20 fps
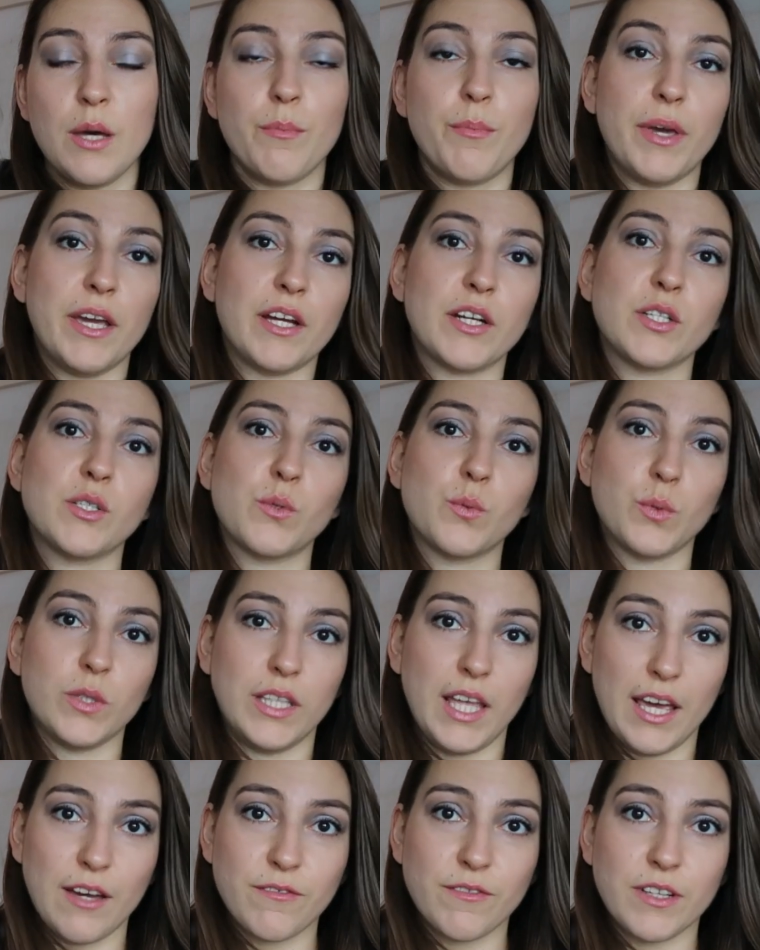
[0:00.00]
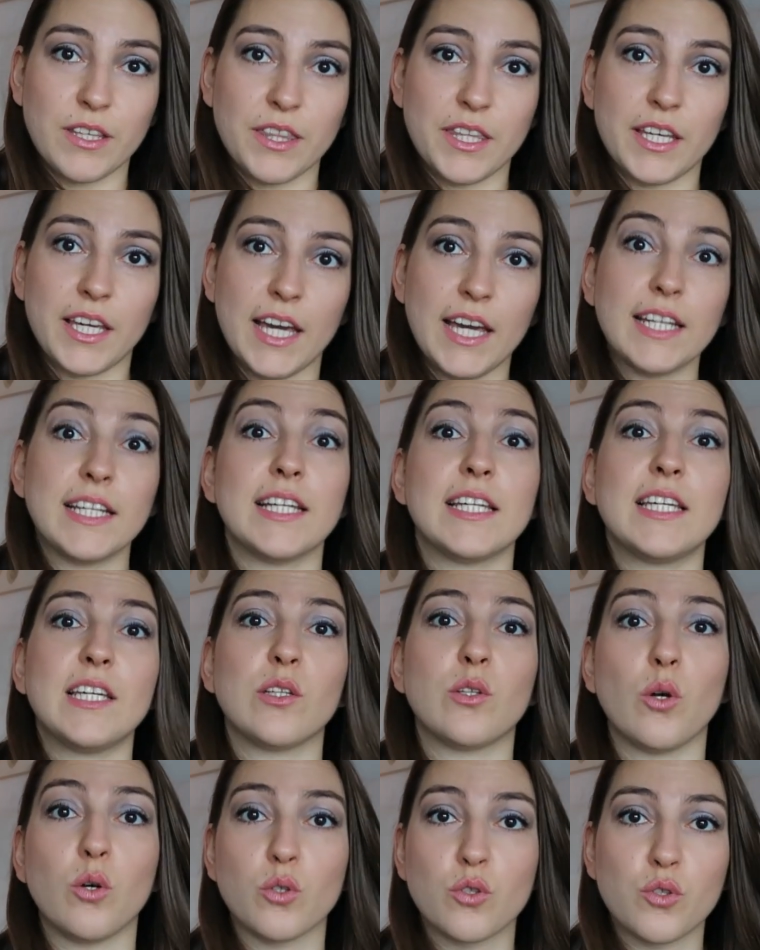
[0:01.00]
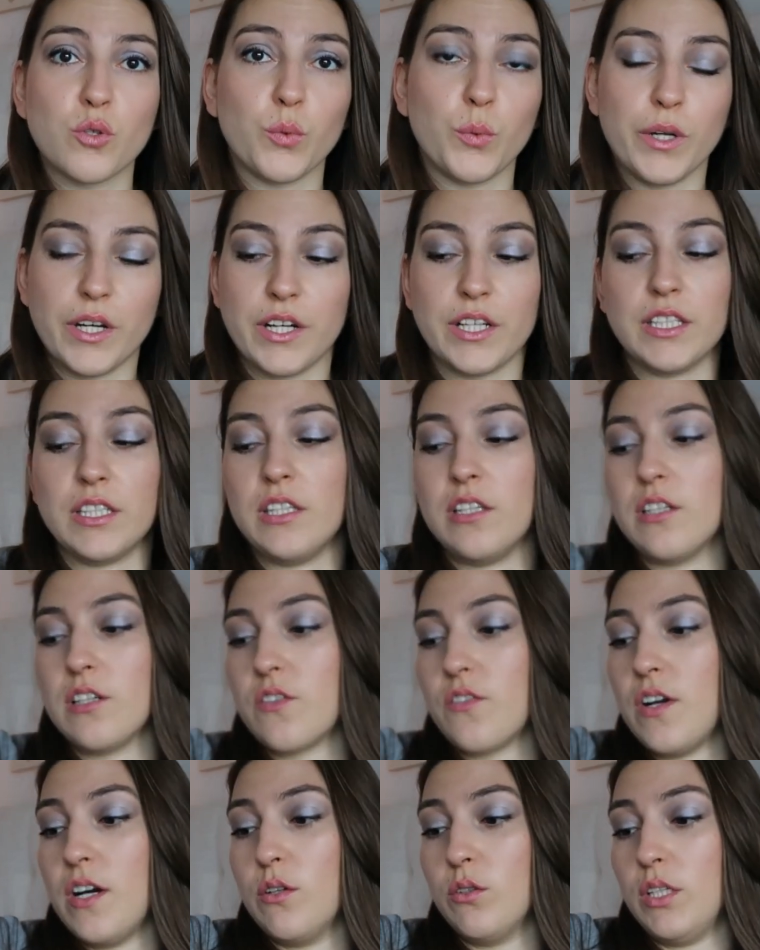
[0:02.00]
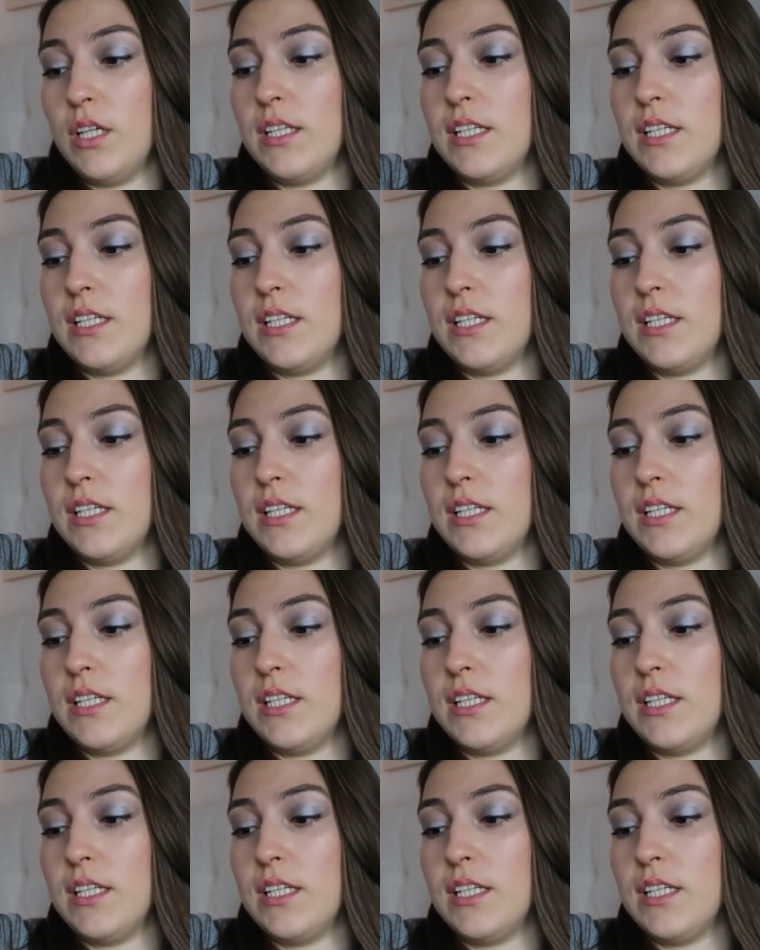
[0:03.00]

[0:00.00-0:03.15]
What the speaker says: Pairs with everything, and I can also wear it year round.